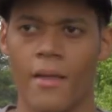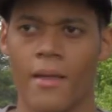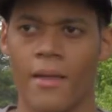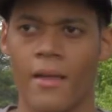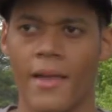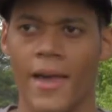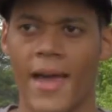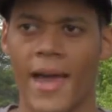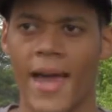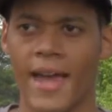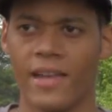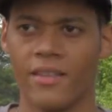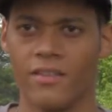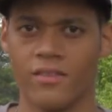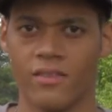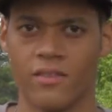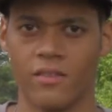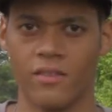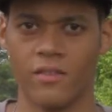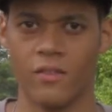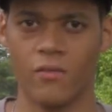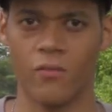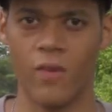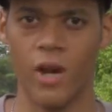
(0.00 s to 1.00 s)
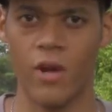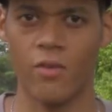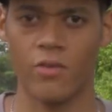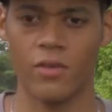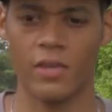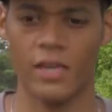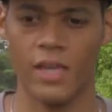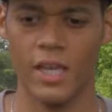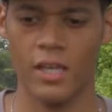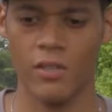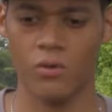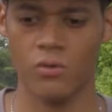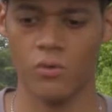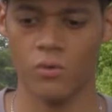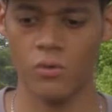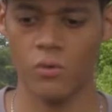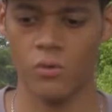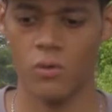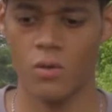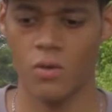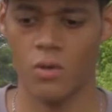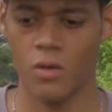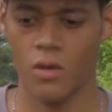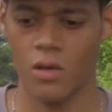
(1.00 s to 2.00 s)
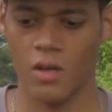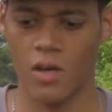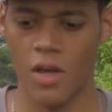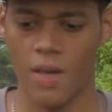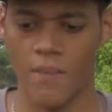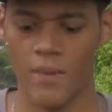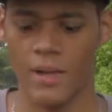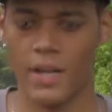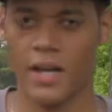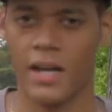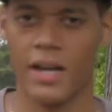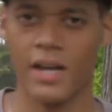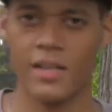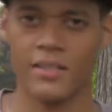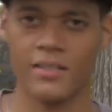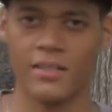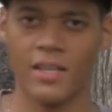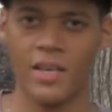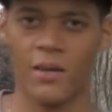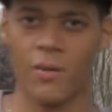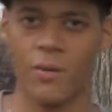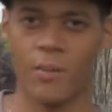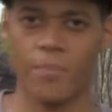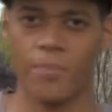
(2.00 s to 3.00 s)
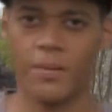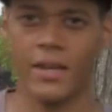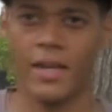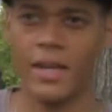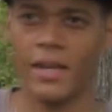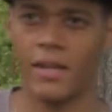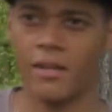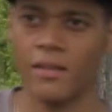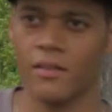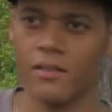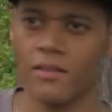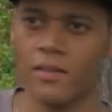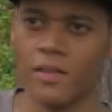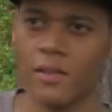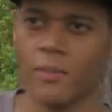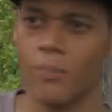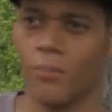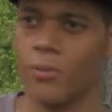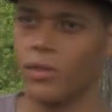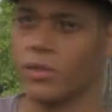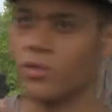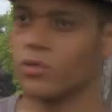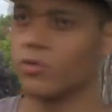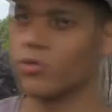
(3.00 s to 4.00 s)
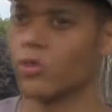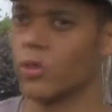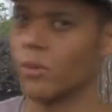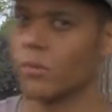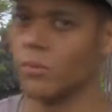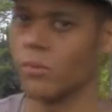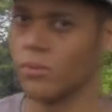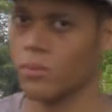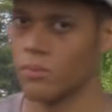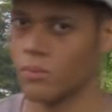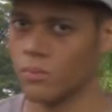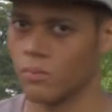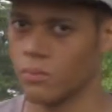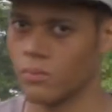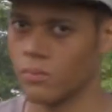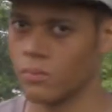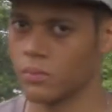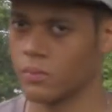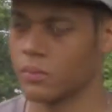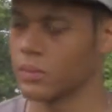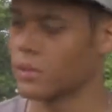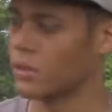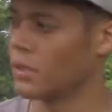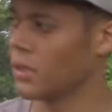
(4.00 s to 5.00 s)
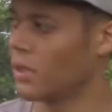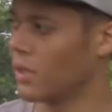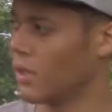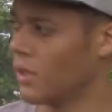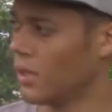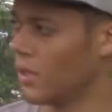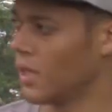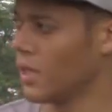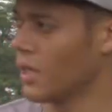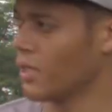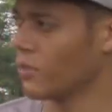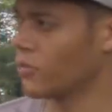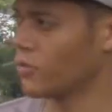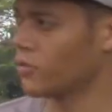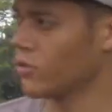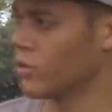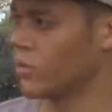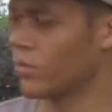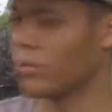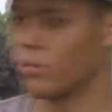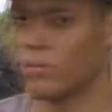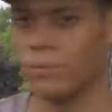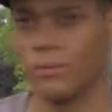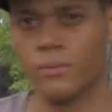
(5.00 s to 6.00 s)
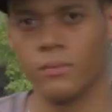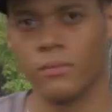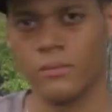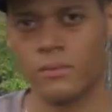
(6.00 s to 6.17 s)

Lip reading: axis of Rahu and Ketu come in contact with planets, it brings trouble, a lot of trouble.